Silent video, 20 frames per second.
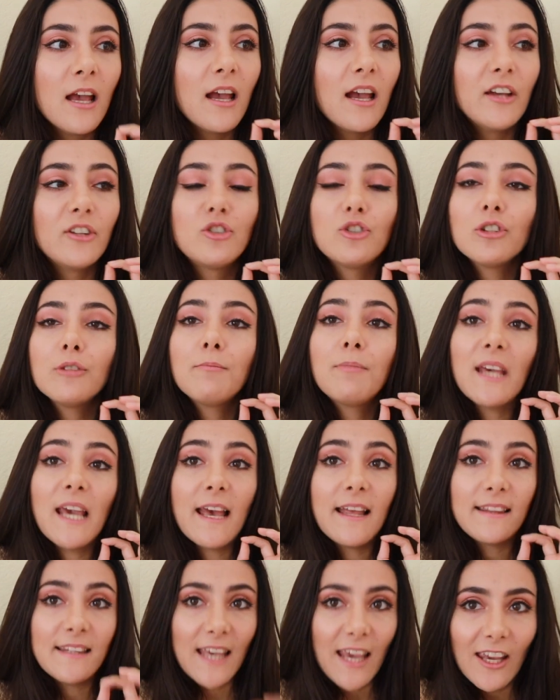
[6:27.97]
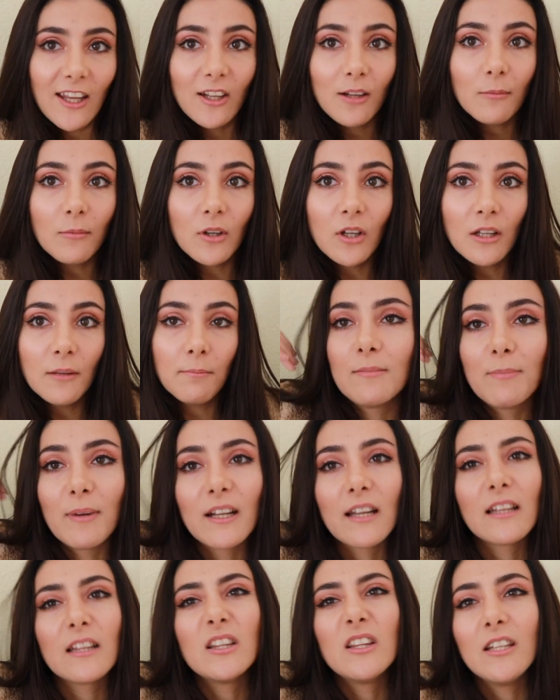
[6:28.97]
It should be attainable, but
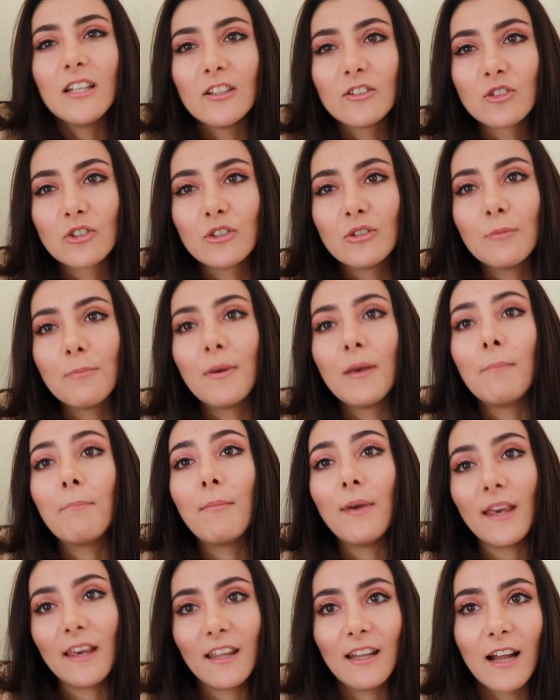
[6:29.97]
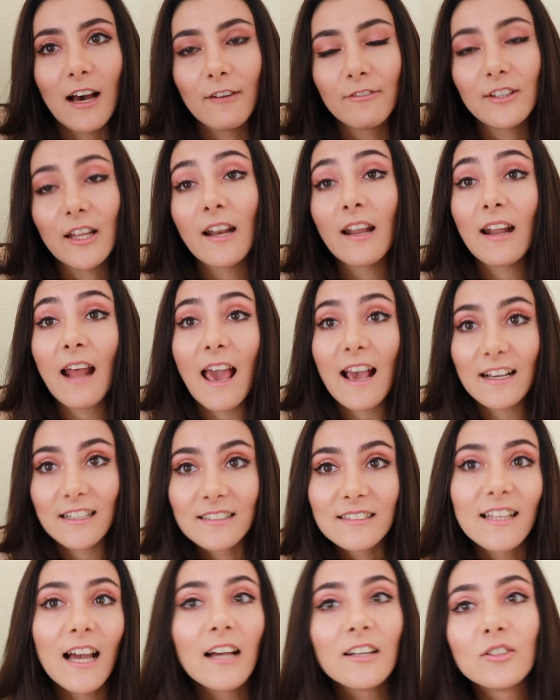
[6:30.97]
it needs to be big enough that it
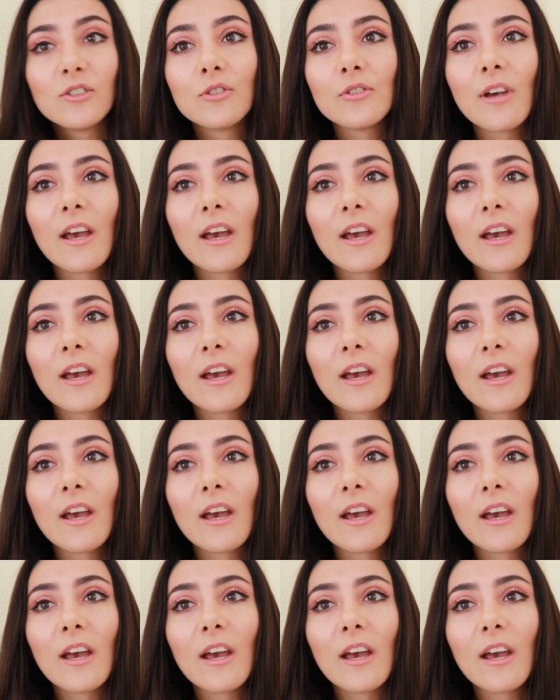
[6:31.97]
excites you.